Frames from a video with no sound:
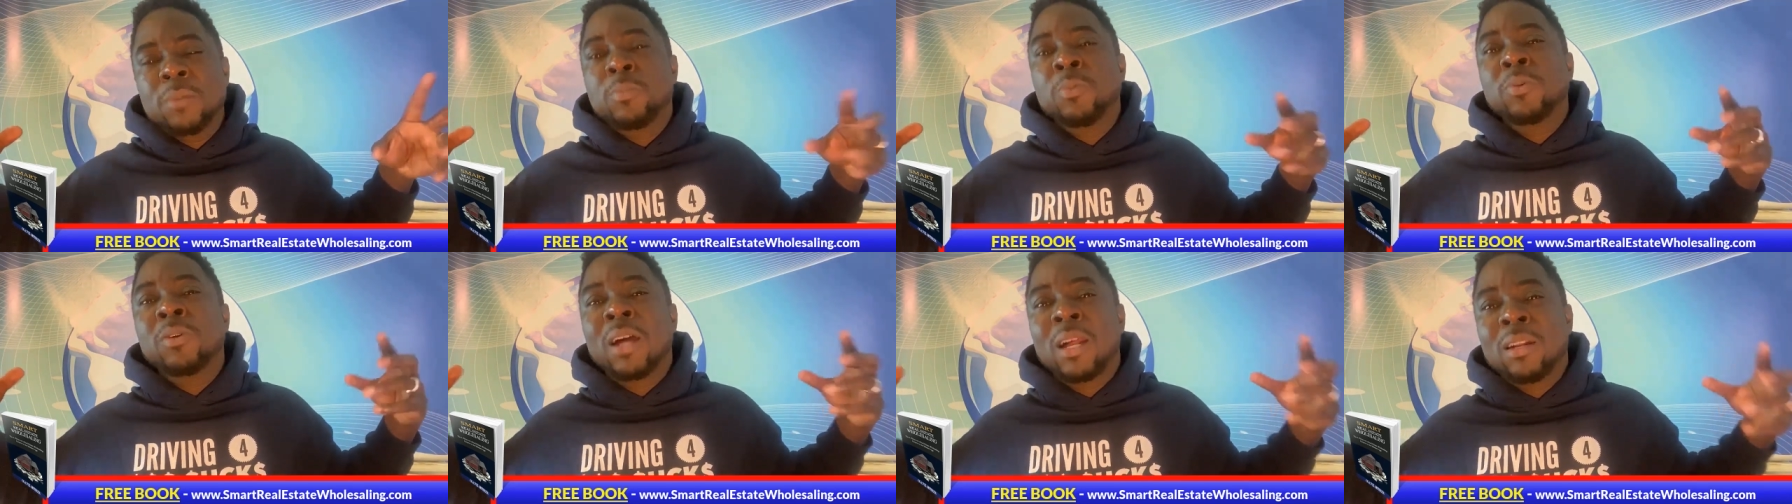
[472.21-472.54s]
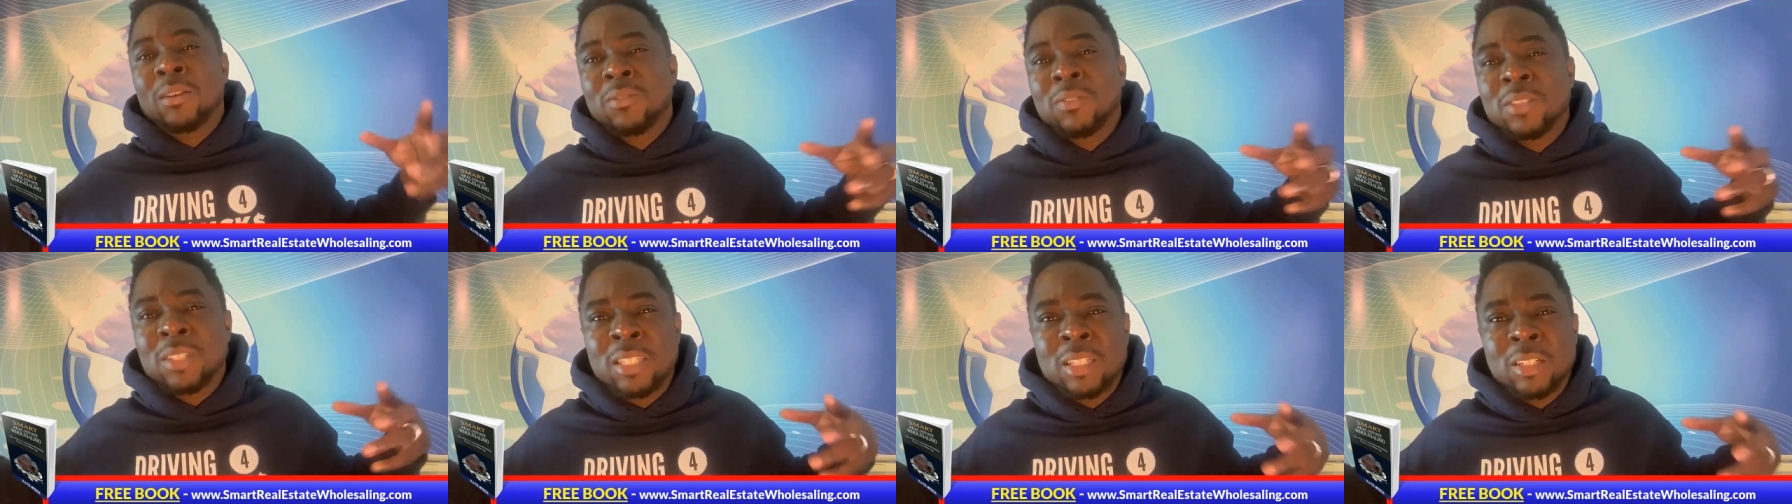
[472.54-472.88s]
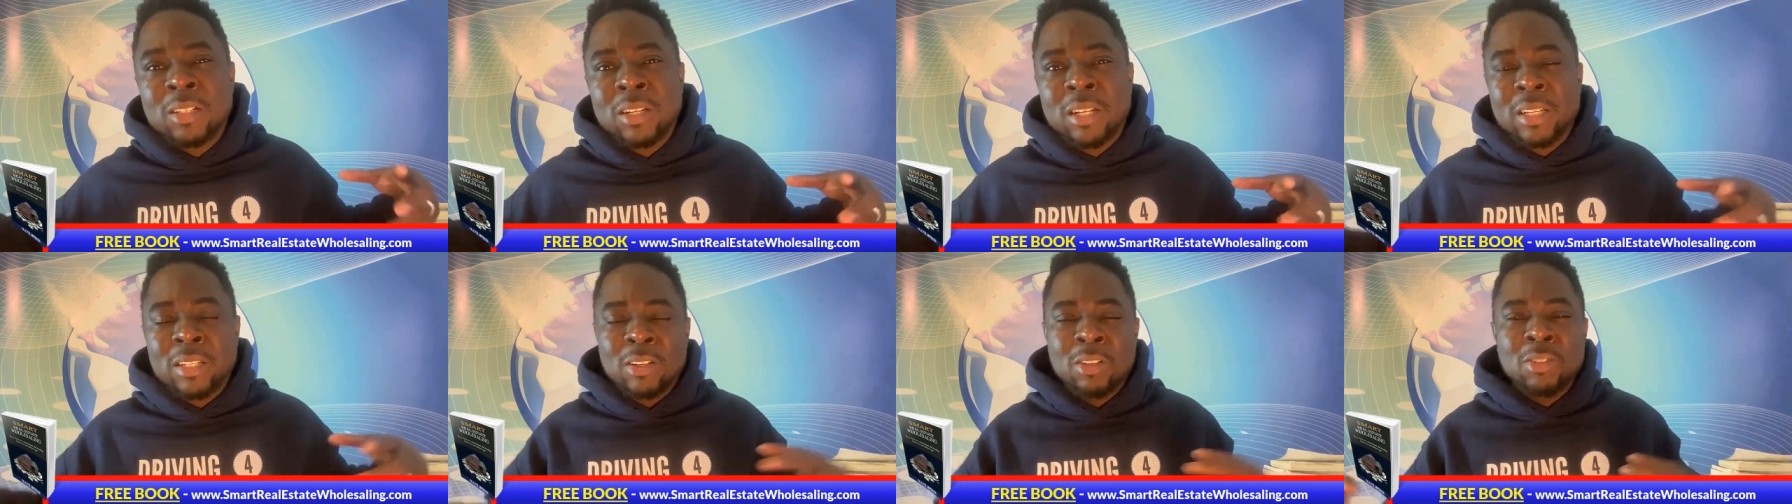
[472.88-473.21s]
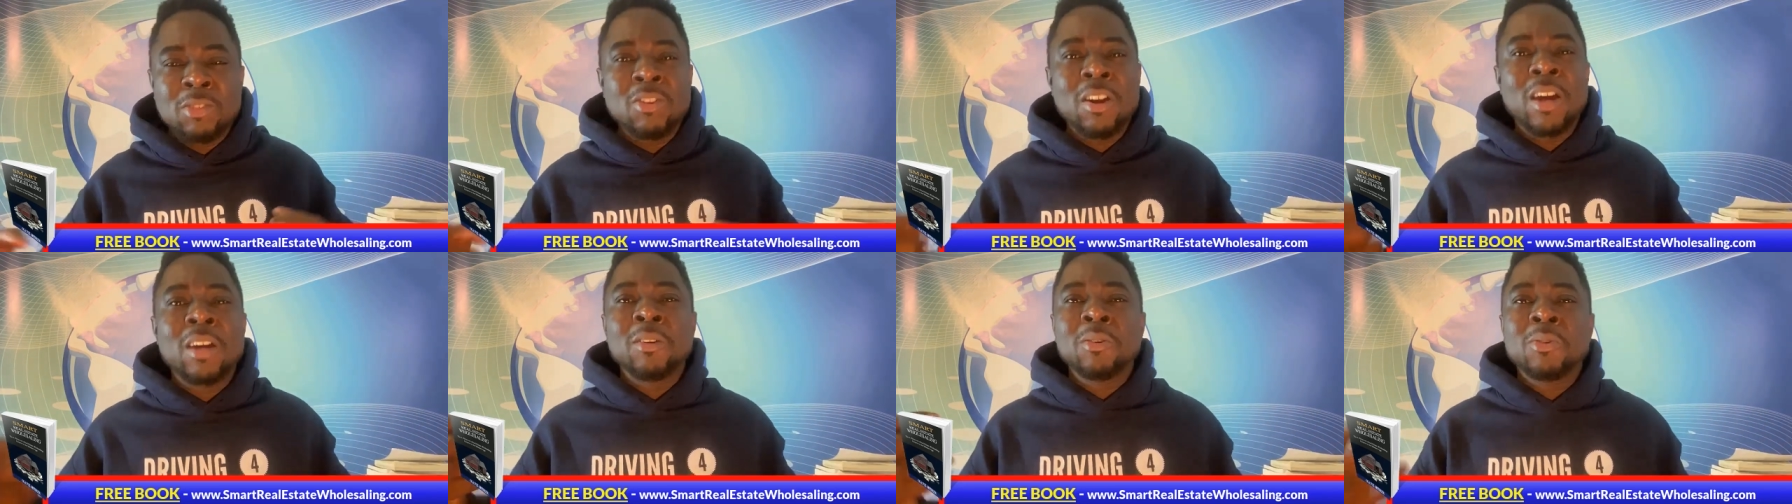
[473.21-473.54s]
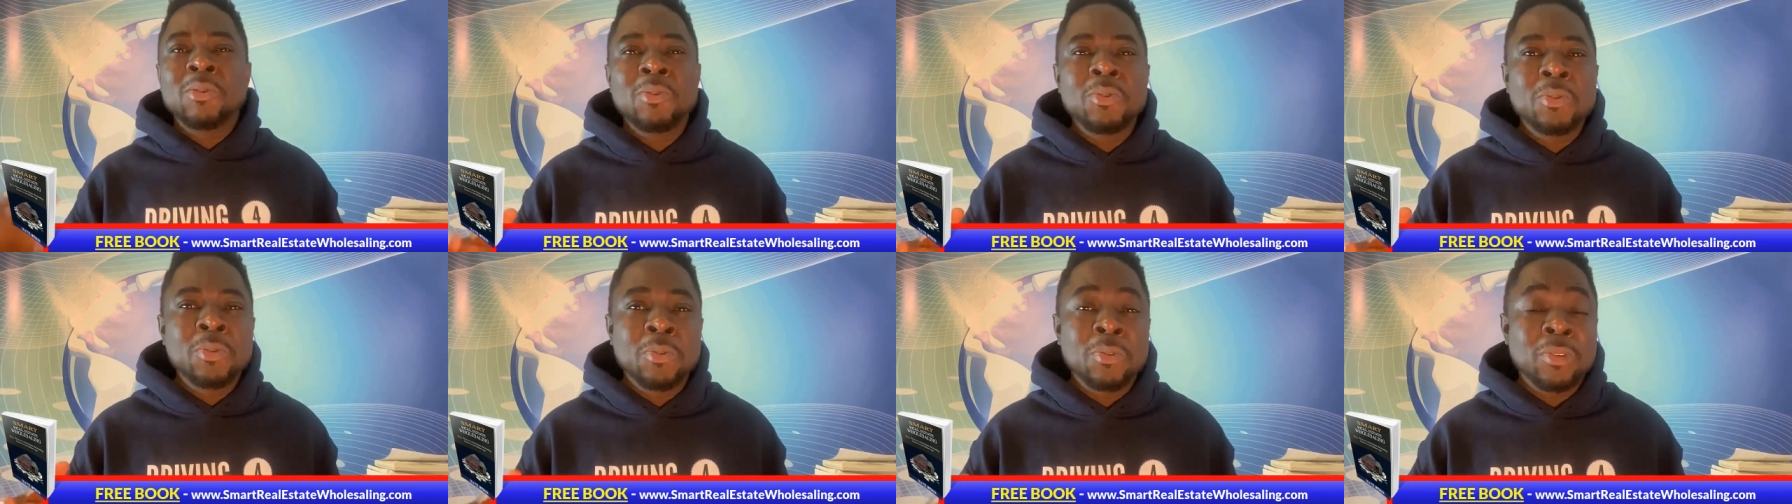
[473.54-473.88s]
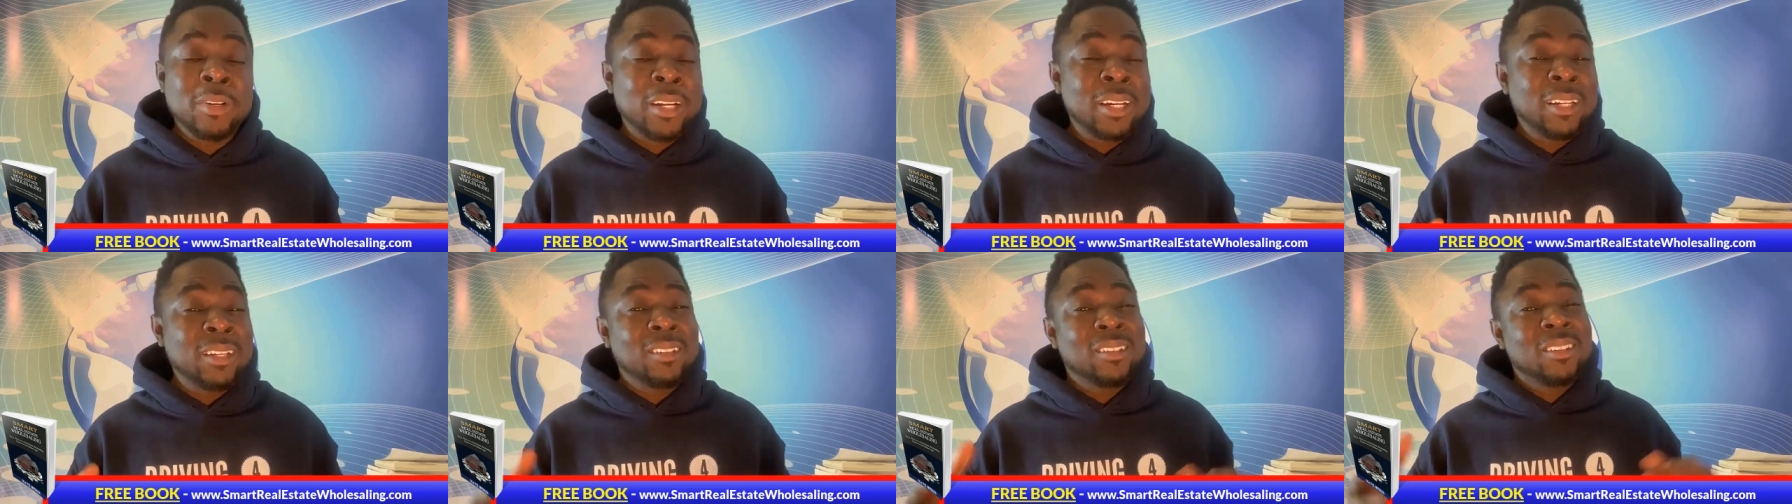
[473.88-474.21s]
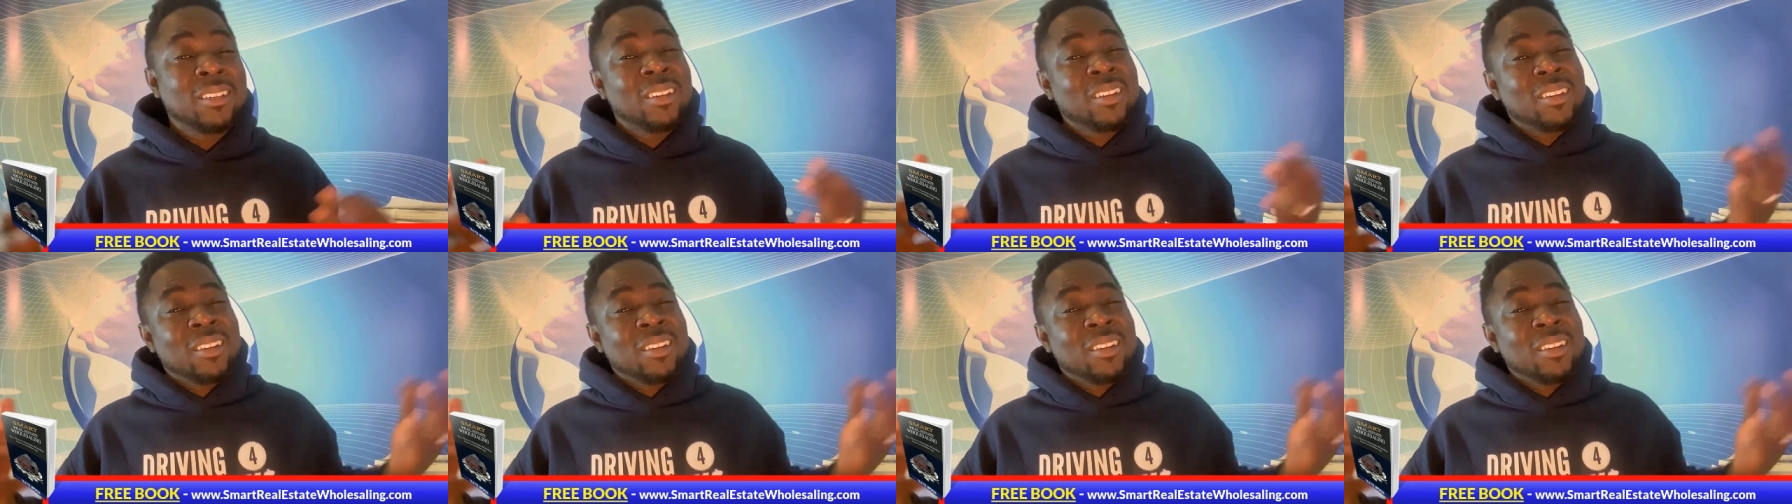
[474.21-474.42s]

pulled out of a deal and you're trying to sue, right?